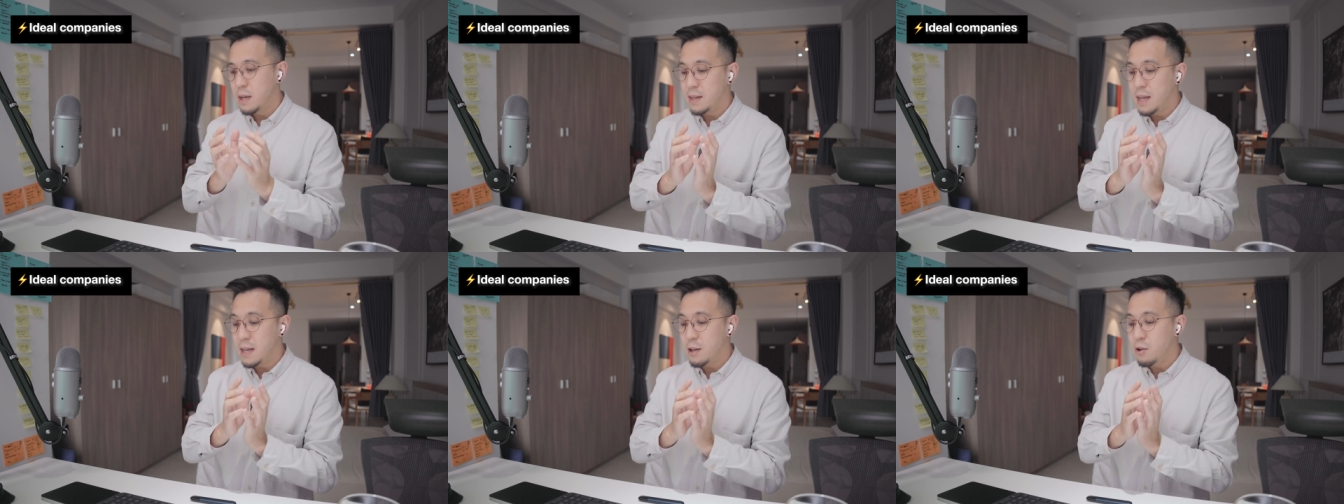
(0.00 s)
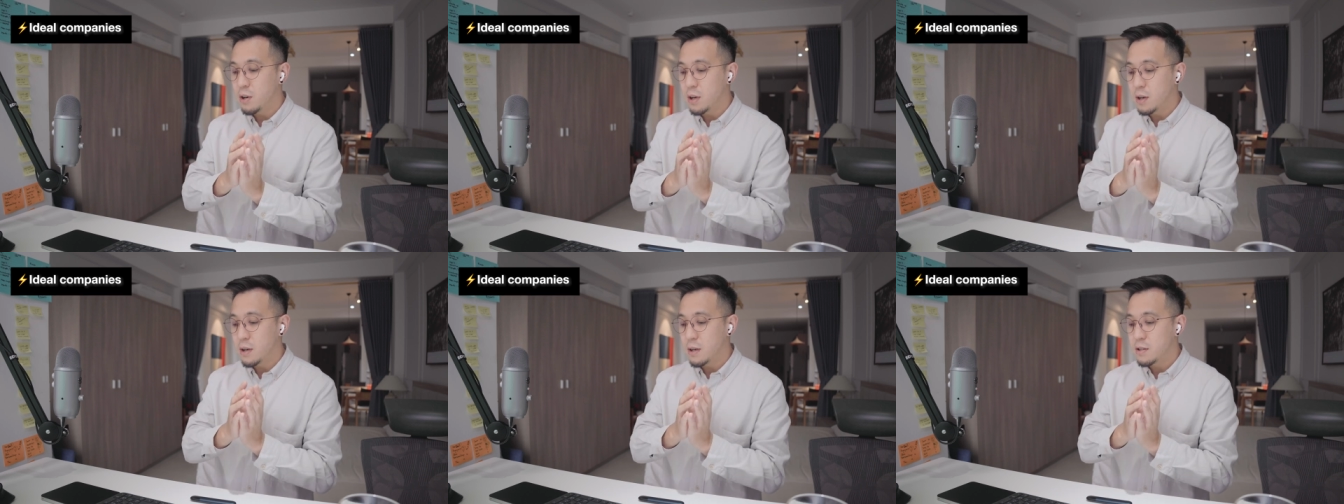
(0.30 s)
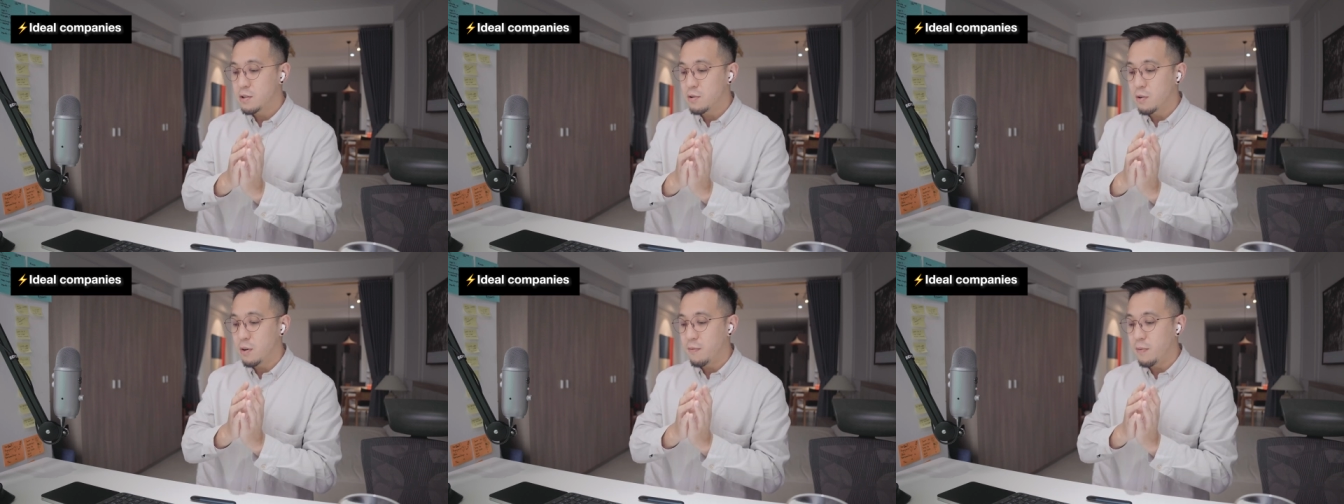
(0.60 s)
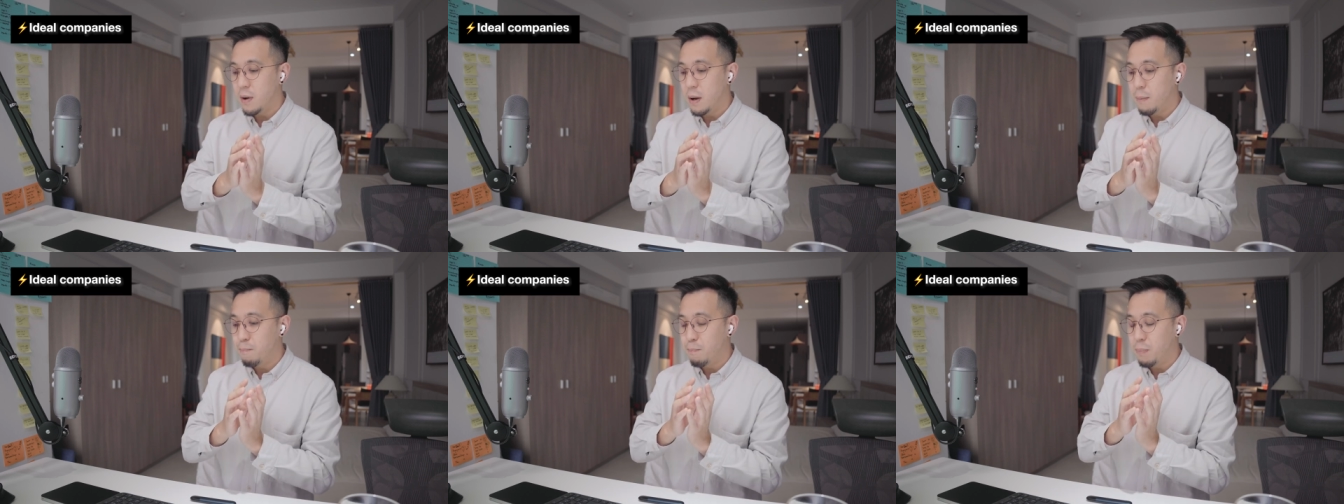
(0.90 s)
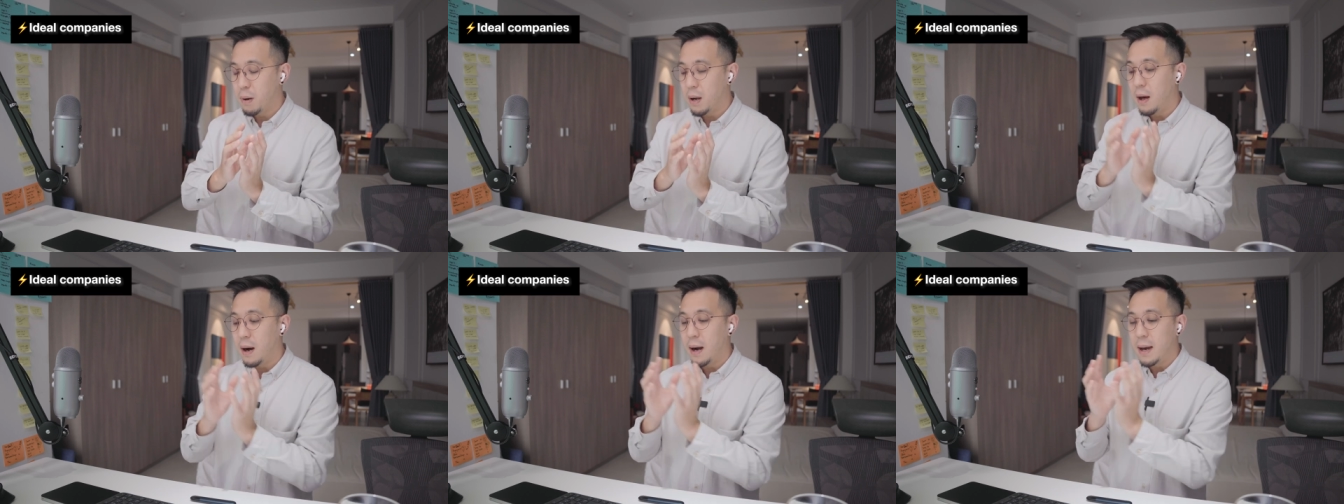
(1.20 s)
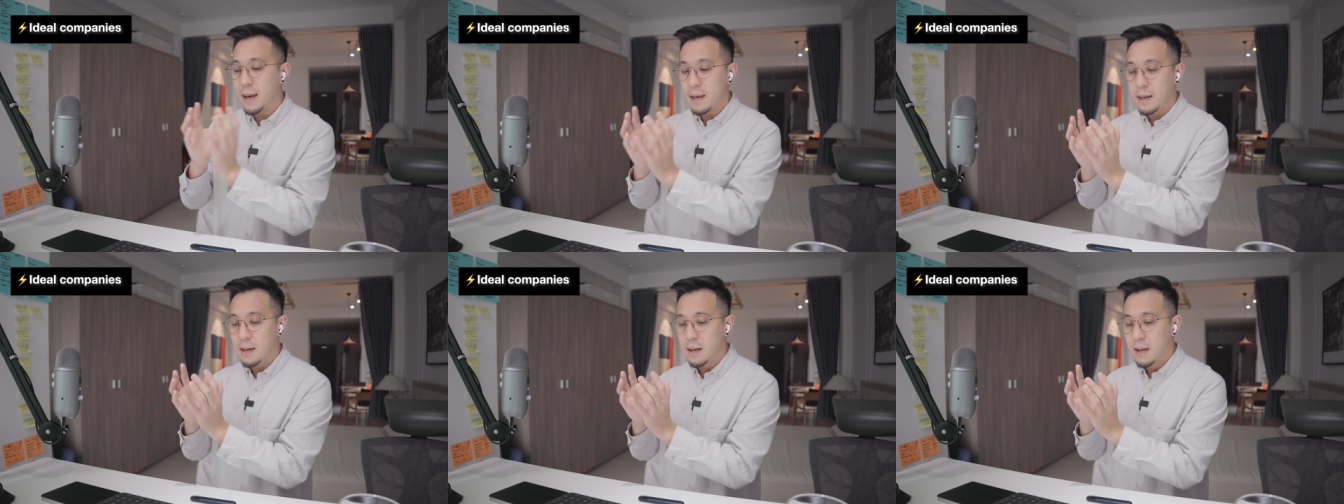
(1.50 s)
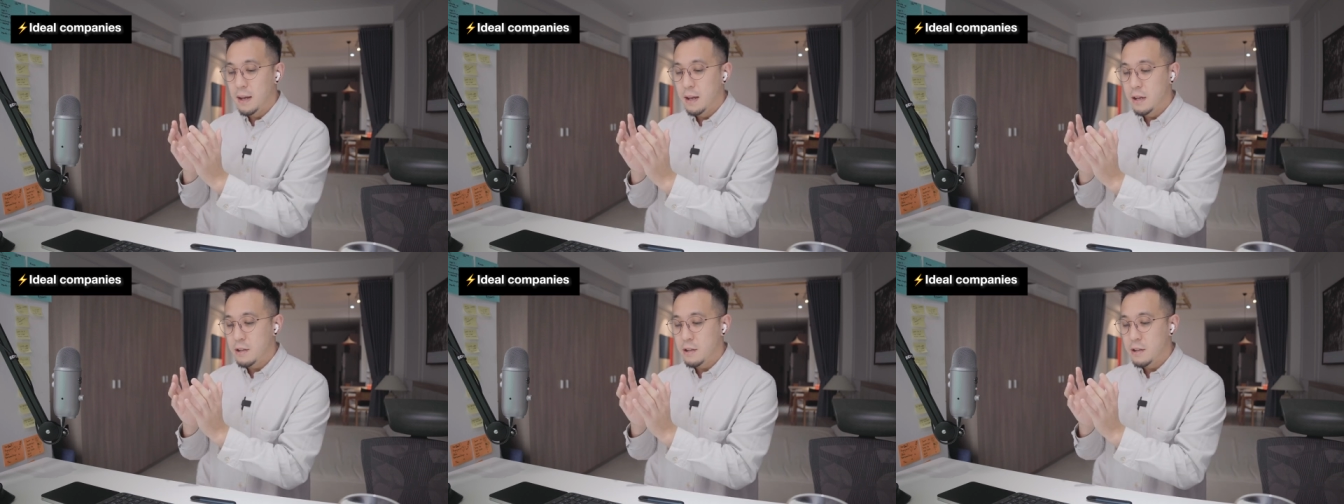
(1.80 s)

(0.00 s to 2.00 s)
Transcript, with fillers: then you can sort of apply